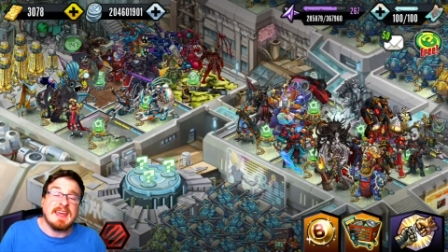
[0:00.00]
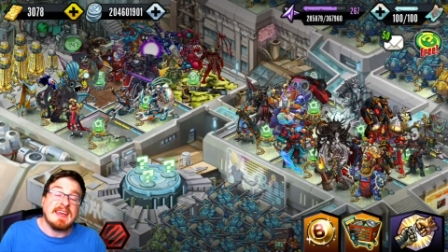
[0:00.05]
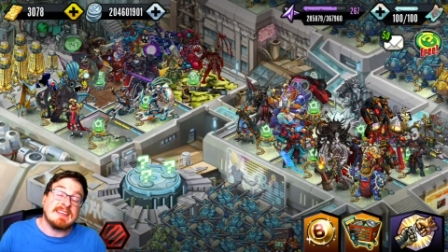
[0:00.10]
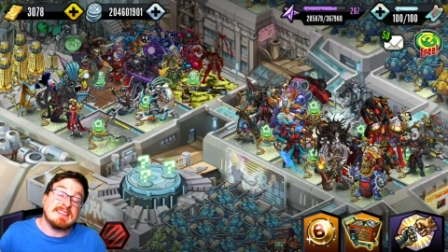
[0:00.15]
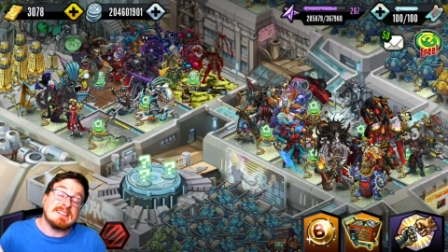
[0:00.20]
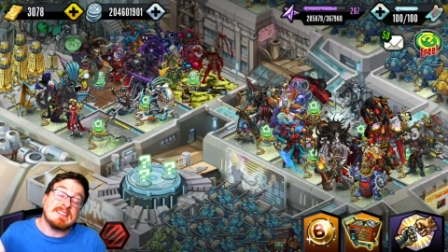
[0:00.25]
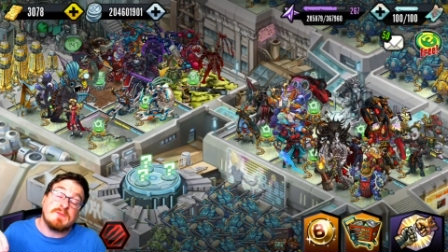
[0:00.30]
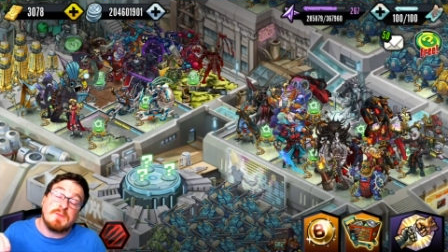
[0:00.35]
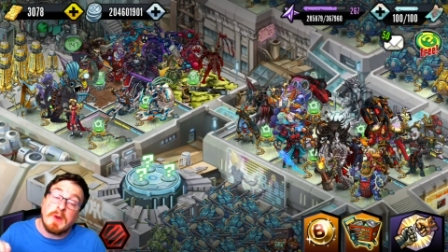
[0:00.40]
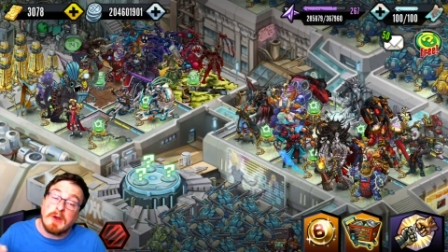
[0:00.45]

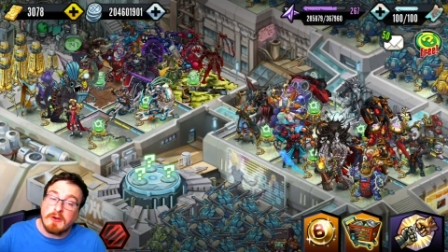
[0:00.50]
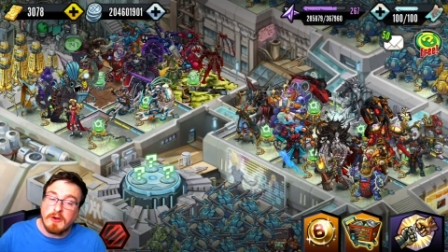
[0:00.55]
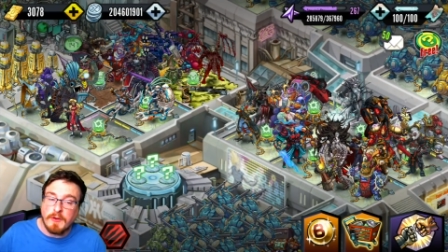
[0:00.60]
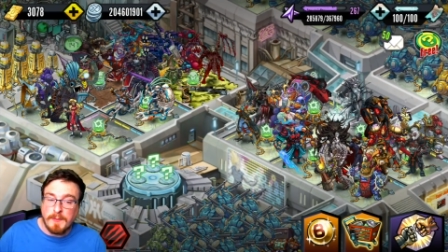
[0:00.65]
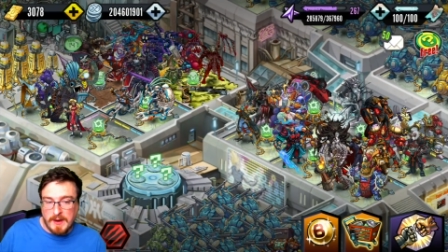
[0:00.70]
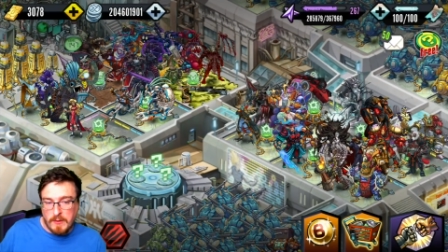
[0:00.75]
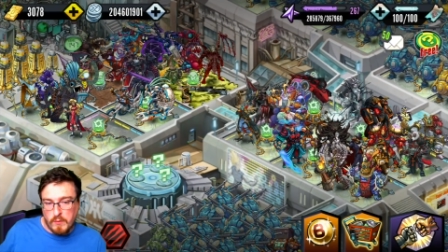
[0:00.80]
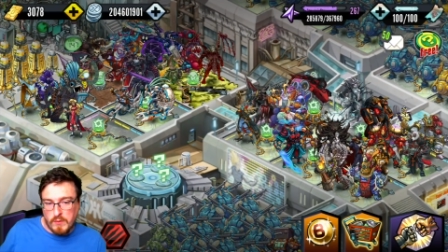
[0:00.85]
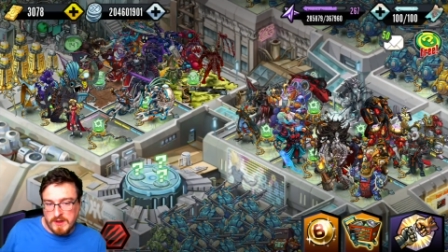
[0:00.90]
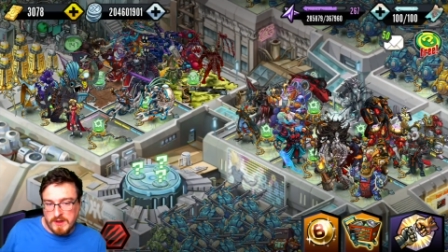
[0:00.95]

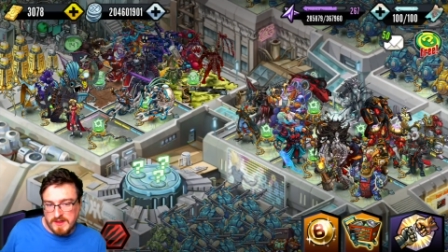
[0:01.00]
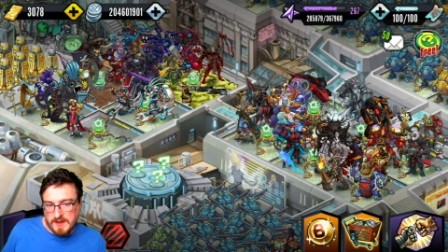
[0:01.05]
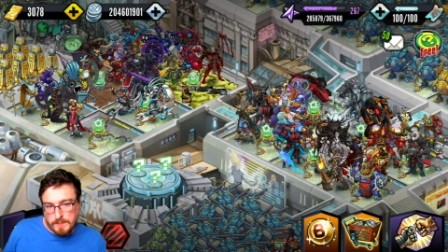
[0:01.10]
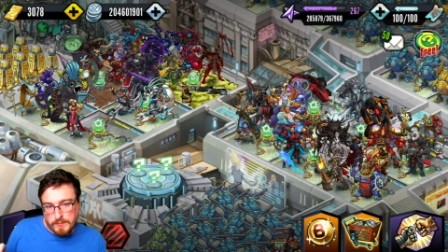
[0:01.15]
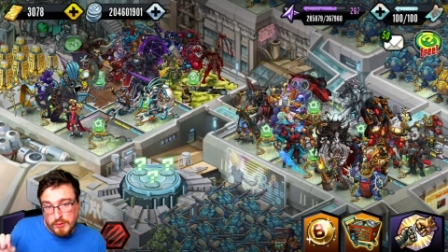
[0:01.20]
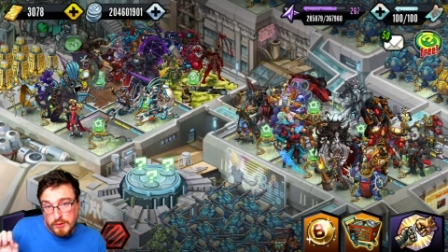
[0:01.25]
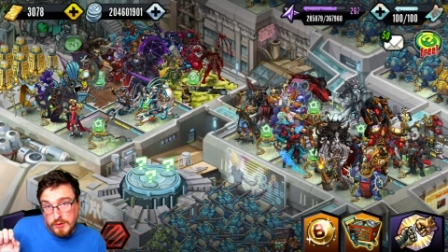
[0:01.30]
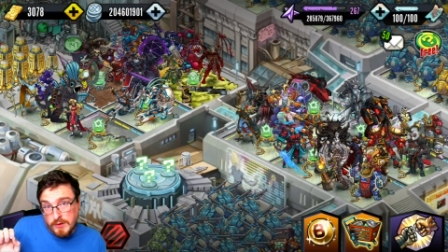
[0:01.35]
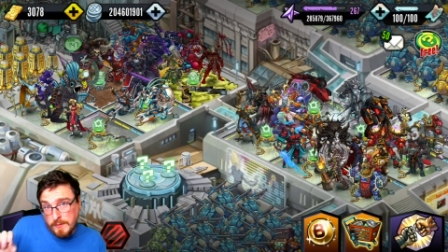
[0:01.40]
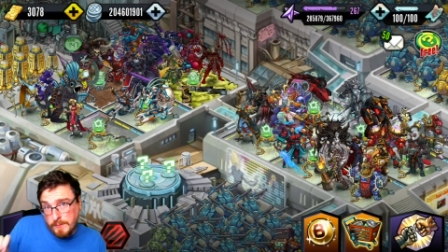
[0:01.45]
Experiment with it.
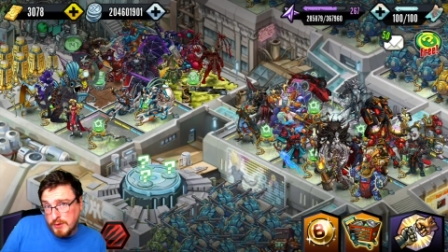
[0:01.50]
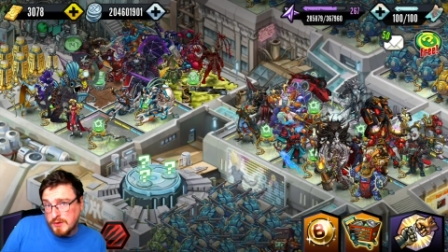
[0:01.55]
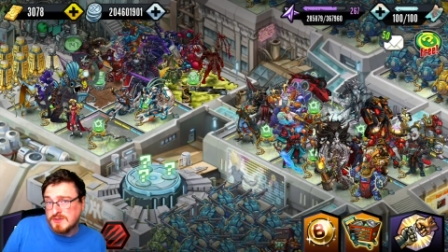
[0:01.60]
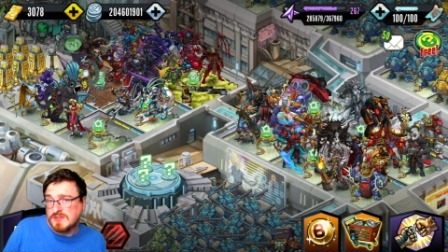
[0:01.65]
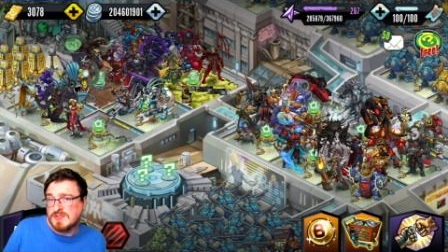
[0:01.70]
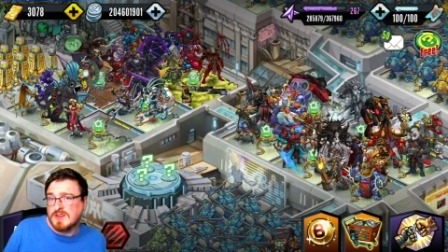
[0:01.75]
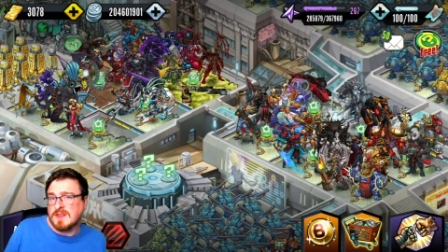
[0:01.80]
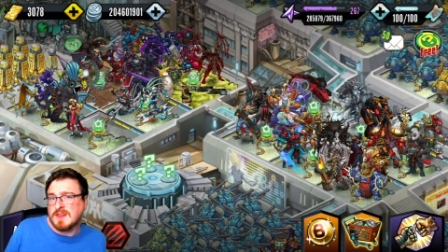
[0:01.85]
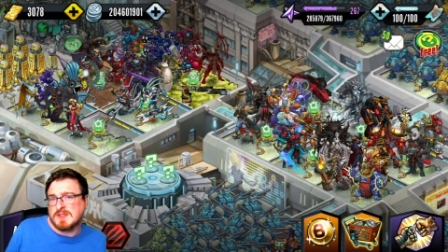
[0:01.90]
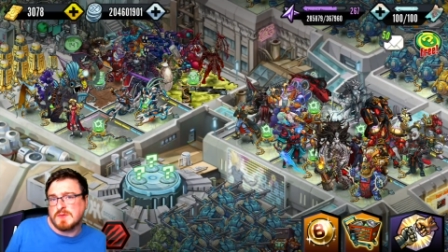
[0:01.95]
Put a
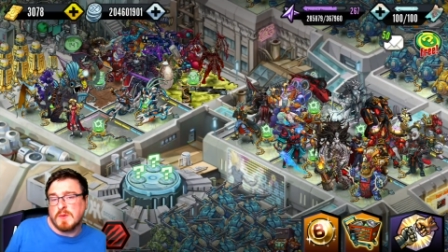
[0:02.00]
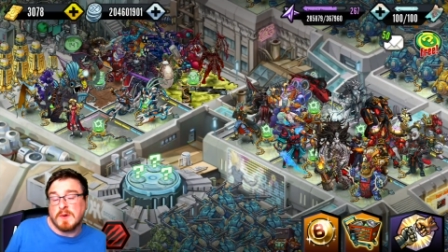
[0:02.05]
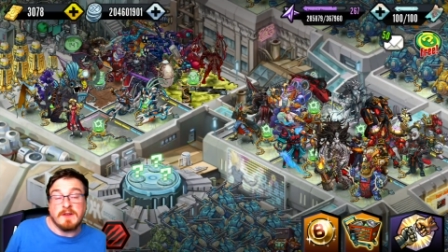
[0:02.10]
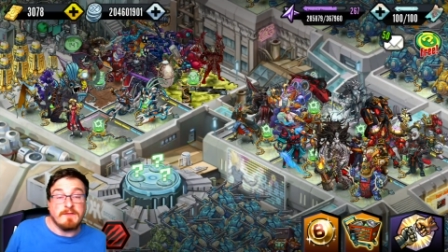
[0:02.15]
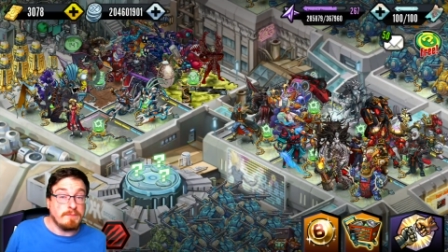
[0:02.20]
boost on this one.